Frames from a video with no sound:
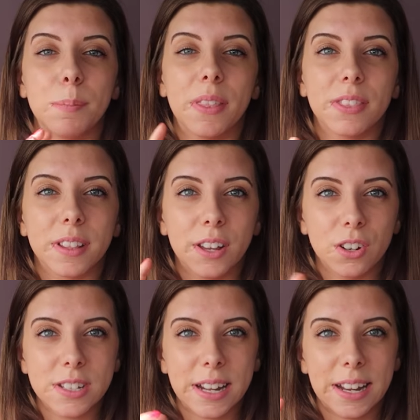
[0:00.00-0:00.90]
the monthly
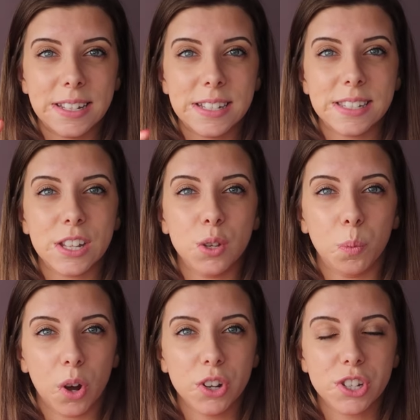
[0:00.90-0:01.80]
contact lenses that you
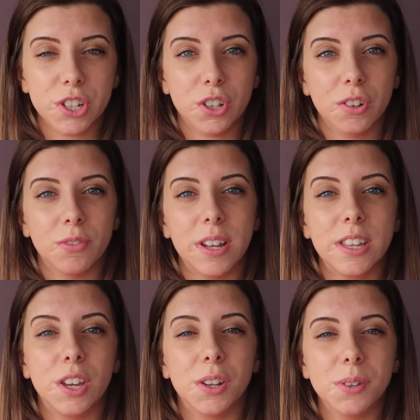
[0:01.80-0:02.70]
wash and you can
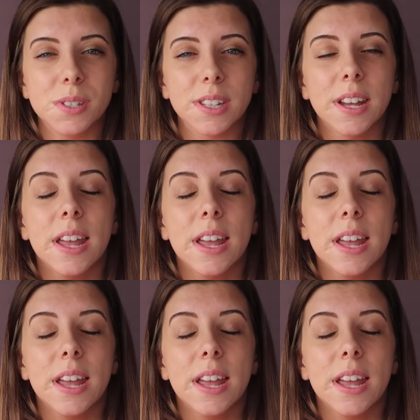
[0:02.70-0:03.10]
reuse,